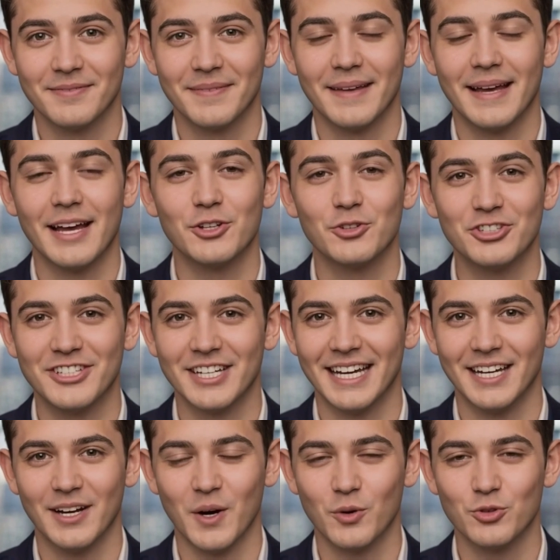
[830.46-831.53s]
Can you
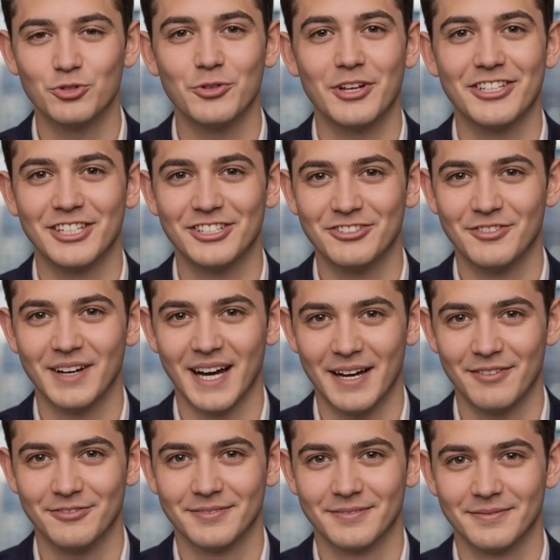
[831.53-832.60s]
say
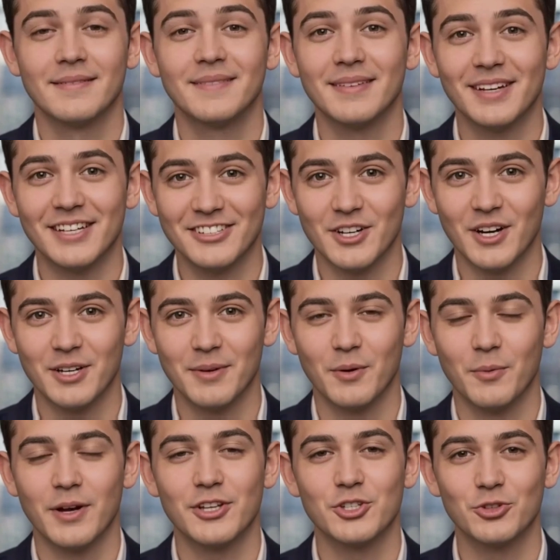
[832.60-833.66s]
O365? Let's talk about
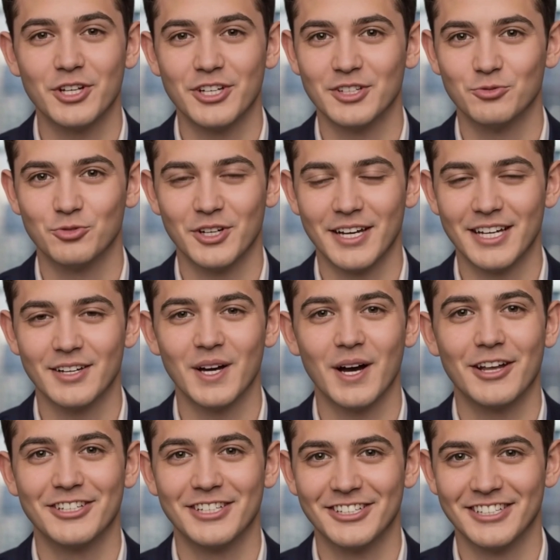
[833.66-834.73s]
what Unity really
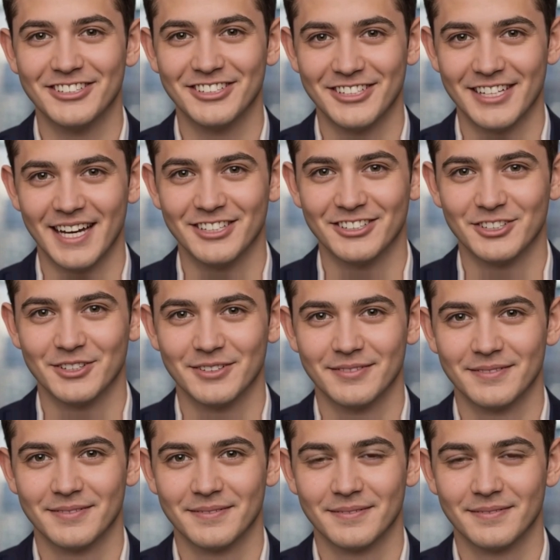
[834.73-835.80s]
lost in this disaster.
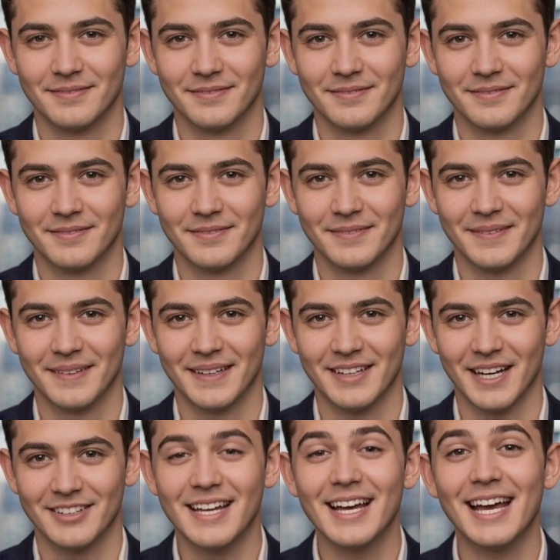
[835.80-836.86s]

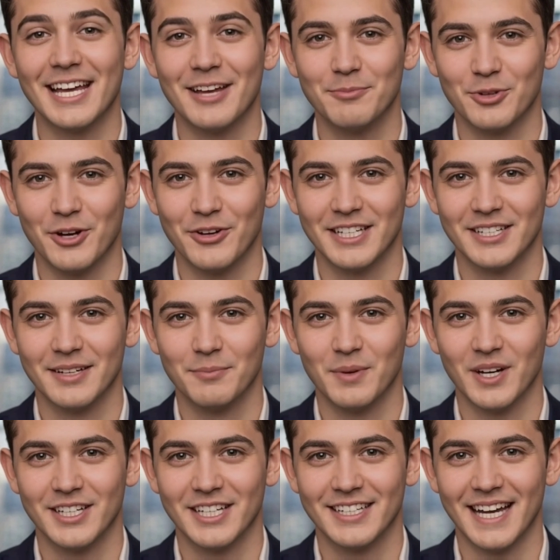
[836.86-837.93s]
Not the $8 billion in
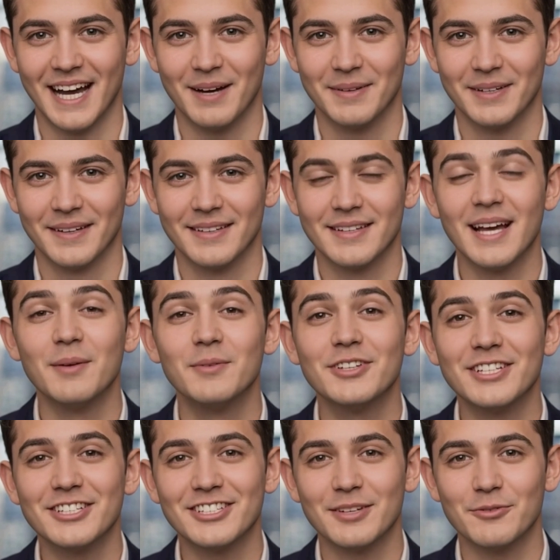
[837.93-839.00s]
market cap, that was
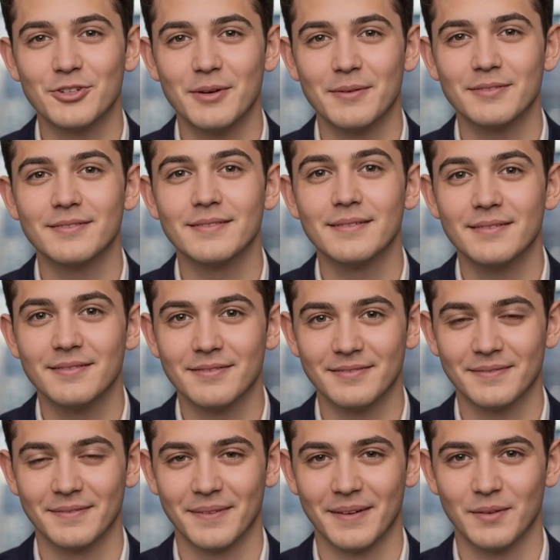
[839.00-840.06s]
the symptom.
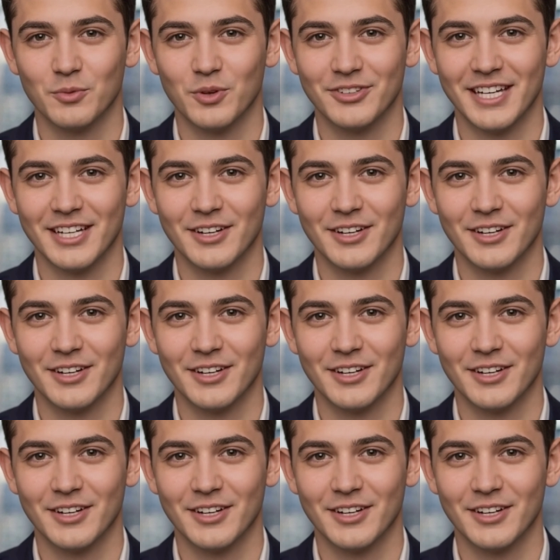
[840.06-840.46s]
What they